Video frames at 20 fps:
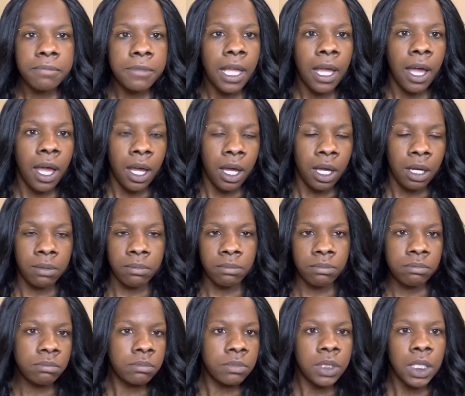
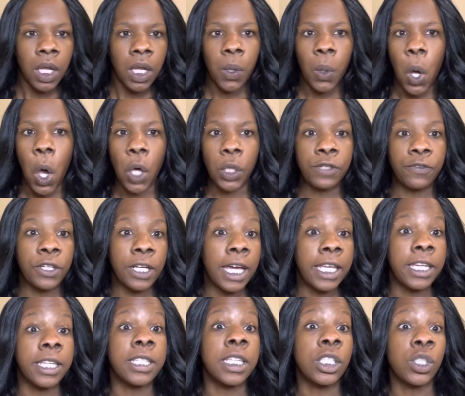all different kind
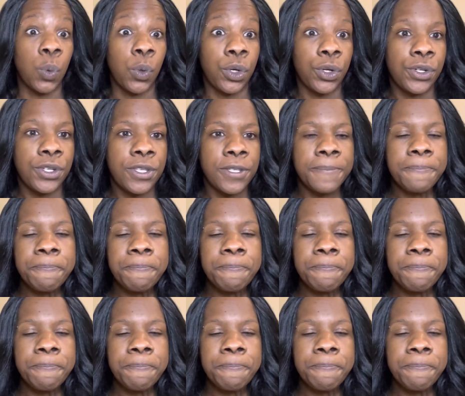of disorders.